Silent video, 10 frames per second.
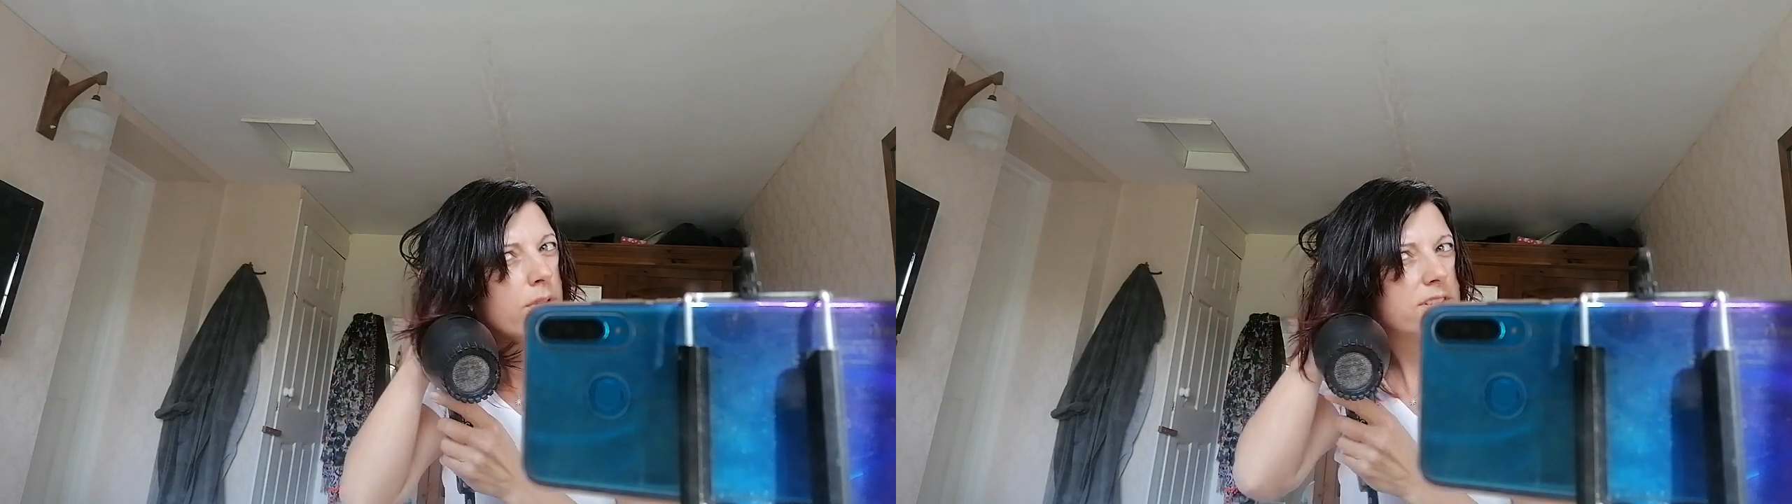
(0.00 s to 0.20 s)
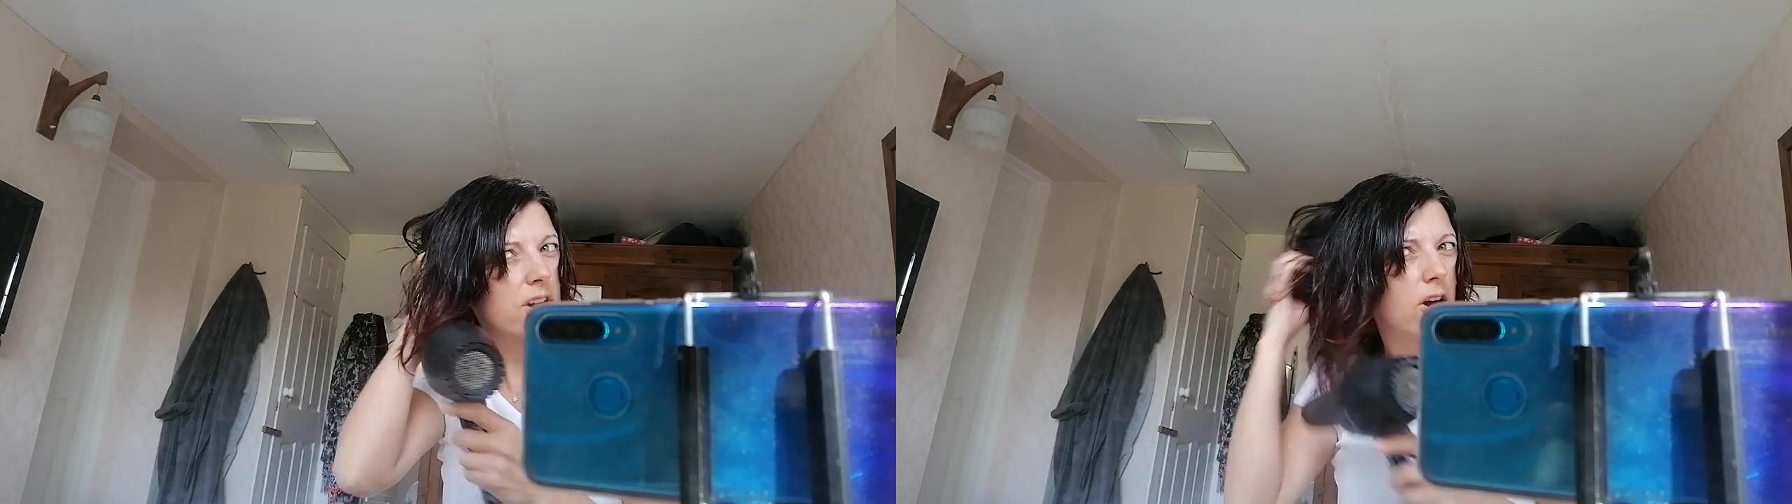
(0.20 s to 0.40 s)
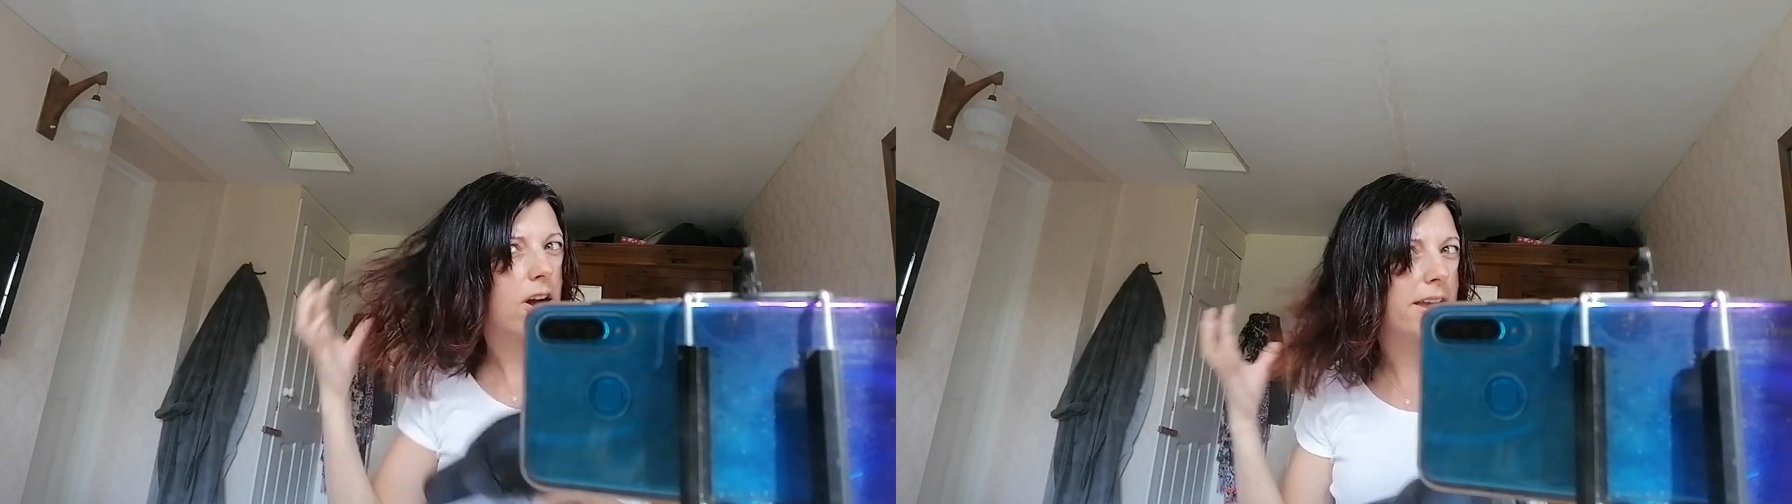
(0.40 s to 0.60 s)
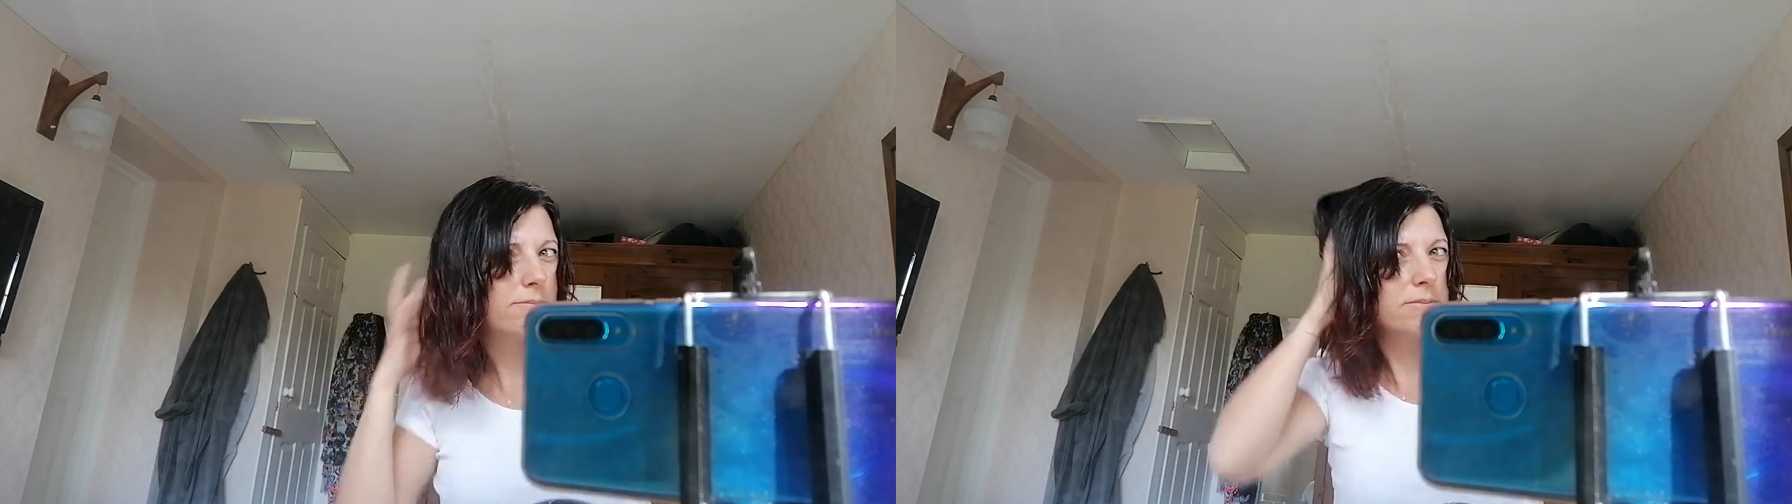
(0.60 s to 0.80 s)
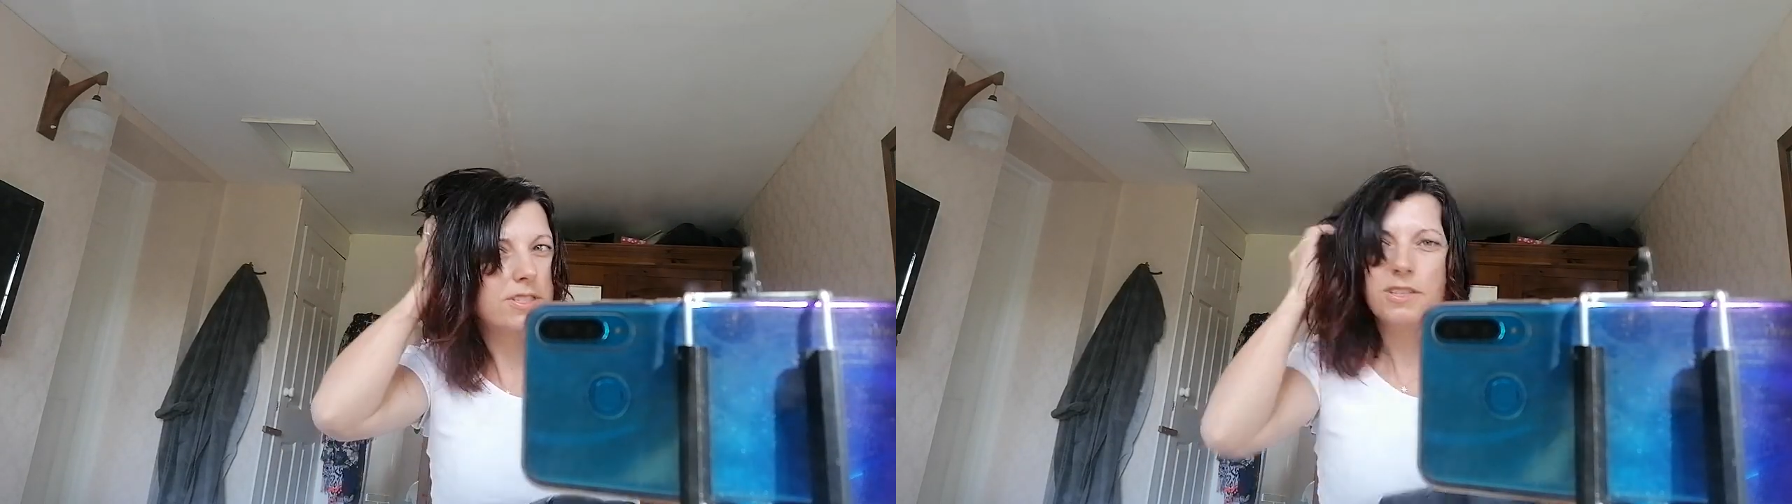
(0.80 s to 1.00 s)
the time
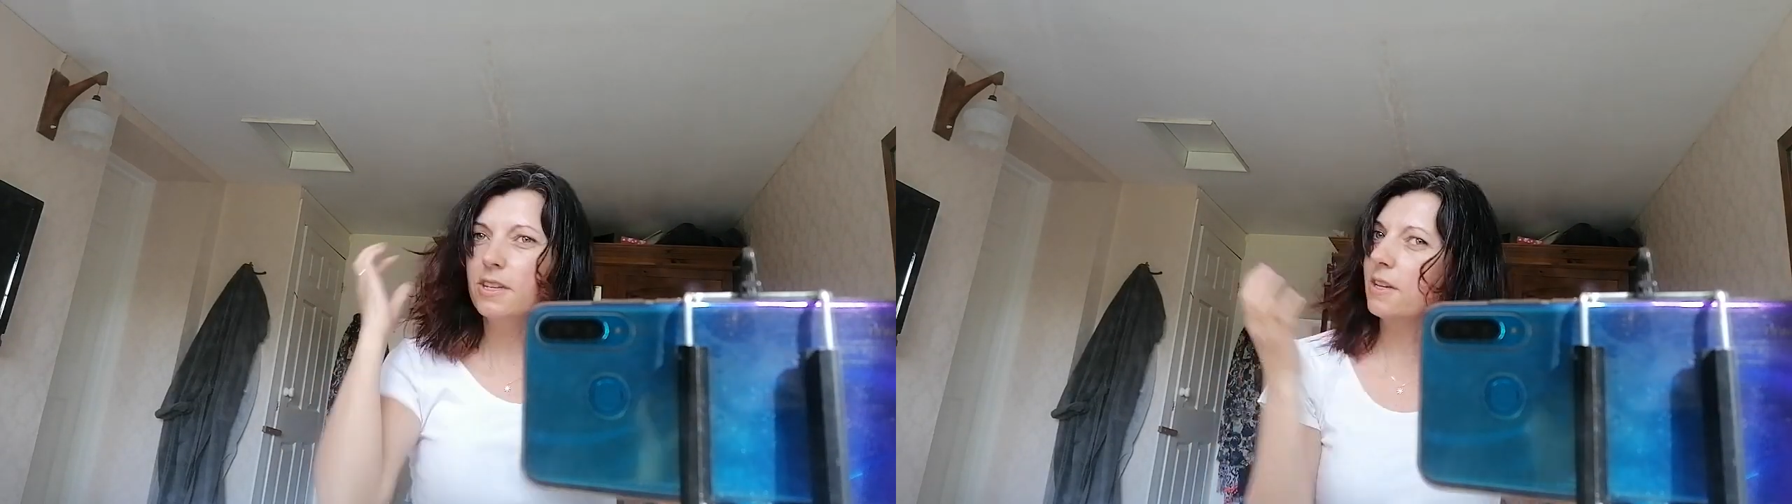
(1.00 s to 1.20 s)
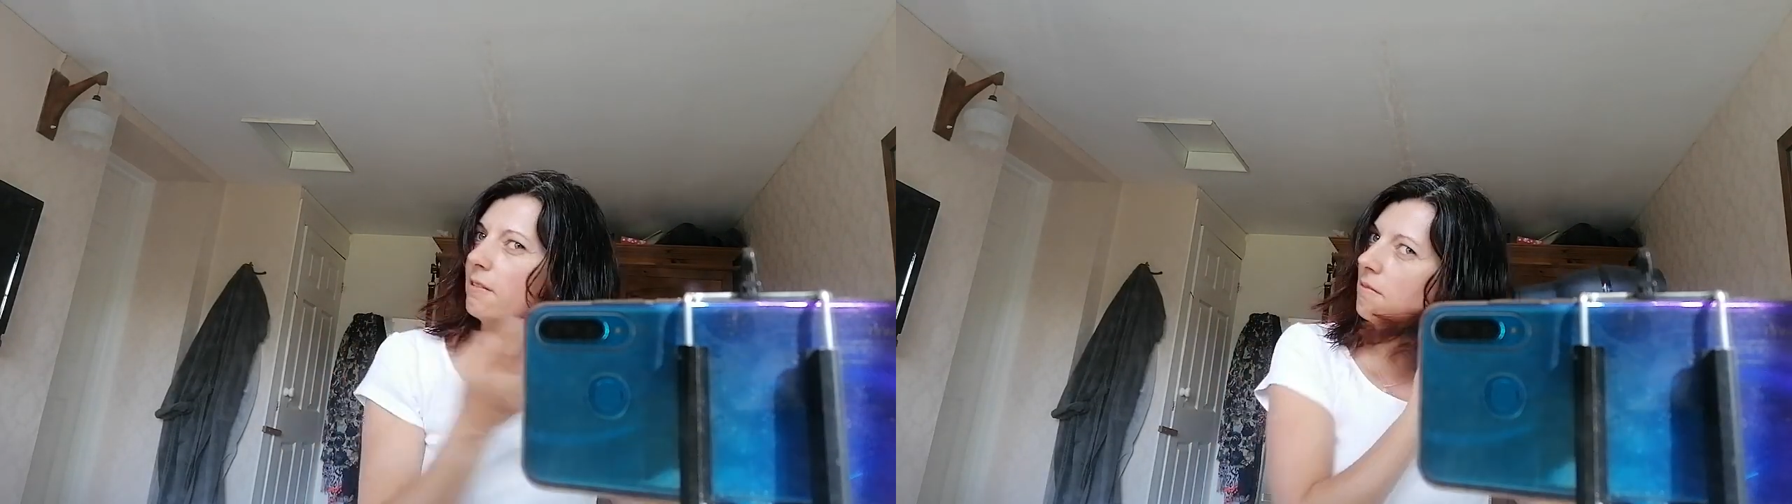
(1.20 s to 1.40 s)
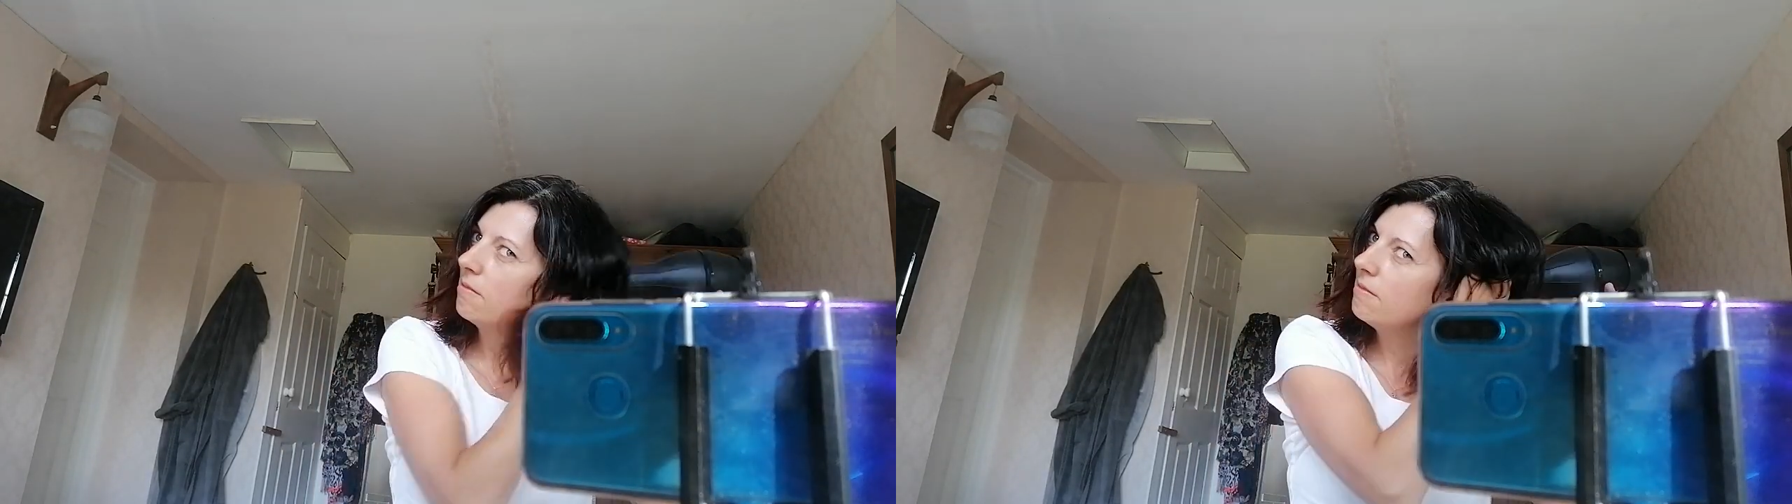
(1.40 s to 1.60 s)
to